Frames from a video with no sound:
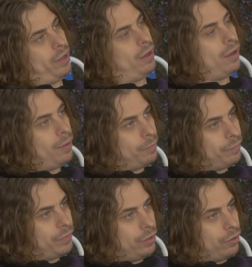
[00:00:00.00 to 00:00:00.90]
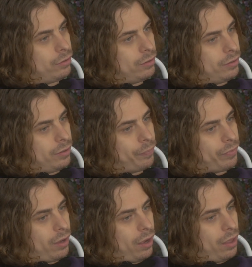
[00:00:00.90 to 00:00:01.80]
You know,
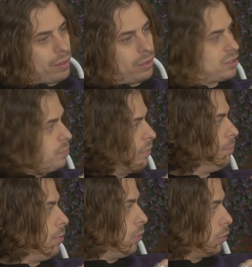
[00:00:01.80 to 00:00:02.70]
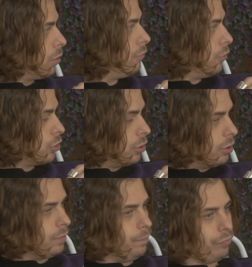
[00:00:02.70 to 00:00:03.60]
I think it's a bit of both, for
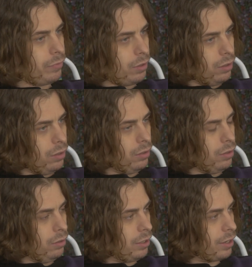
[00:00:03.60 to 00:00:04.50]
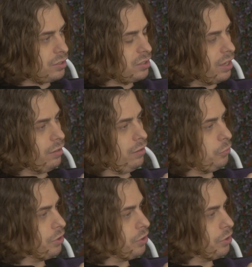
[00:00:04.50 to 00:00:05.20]
sure. Like I said,